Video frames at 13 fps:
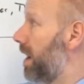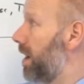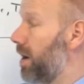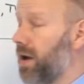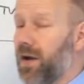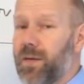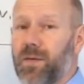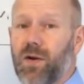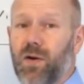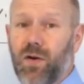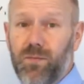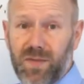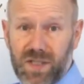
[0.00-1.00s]
Uh,
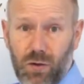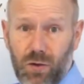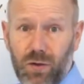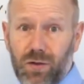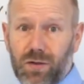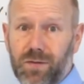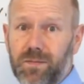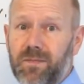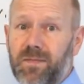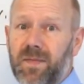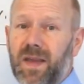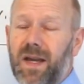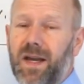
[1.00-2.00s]
Mr. Röntgen
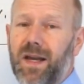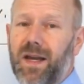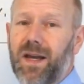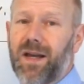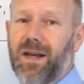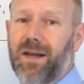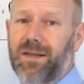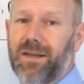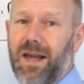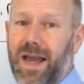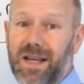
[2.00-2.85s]
uh,